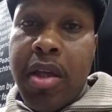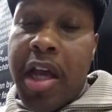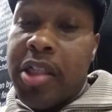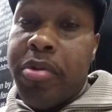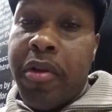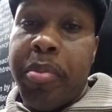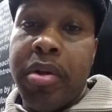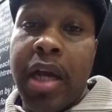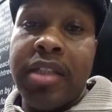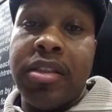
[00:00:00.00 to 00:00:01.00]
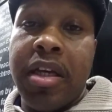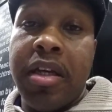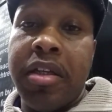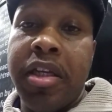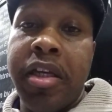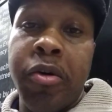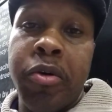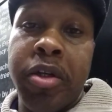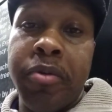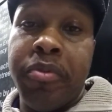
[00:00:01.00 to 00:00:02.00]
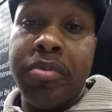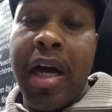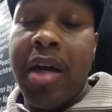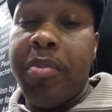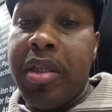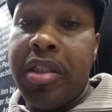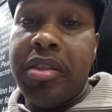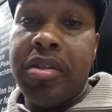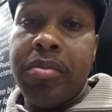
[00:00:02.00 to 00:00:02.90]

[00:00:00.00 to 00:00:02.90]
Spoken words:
As Brother Polite said, he healed him from diabetes.